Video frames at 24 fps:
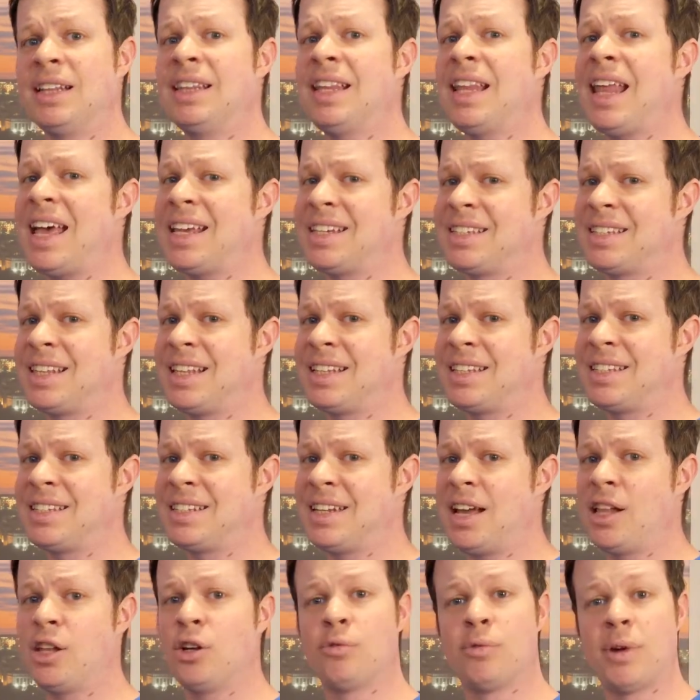a less than
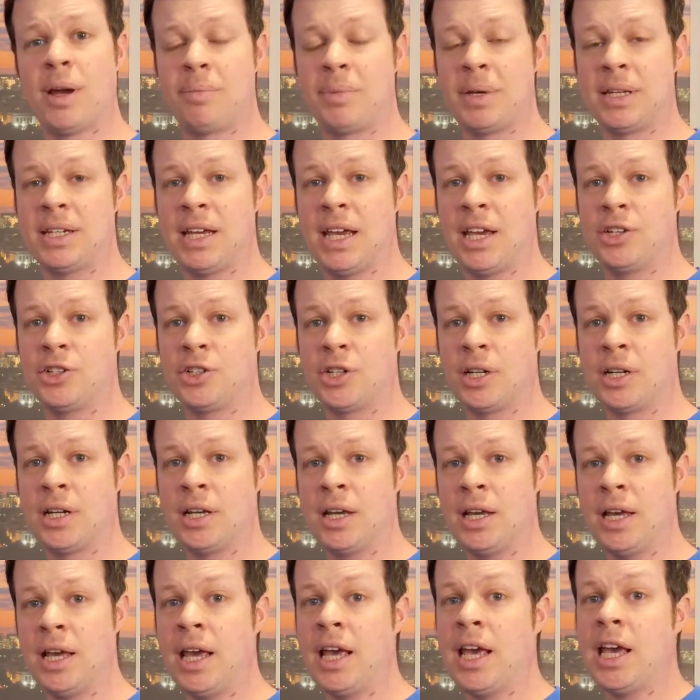stellar reputation
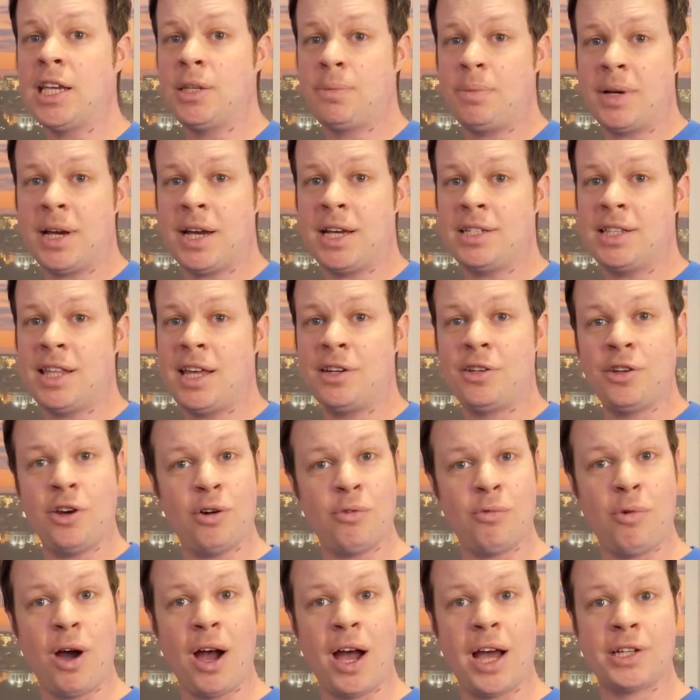is because they
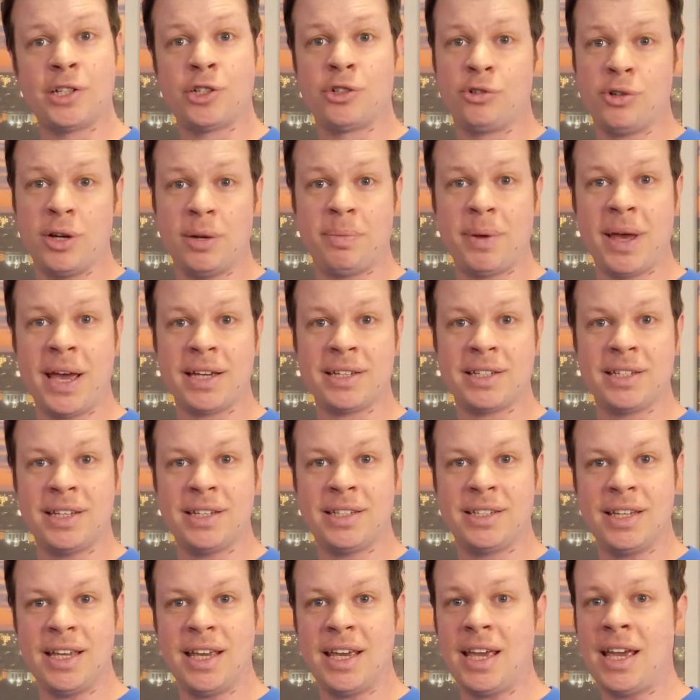don't watch
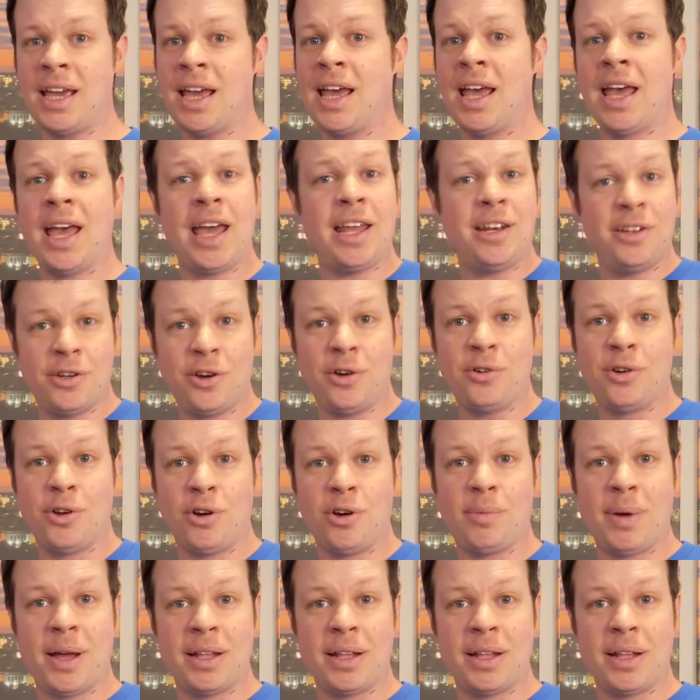TripHacksDC and don't know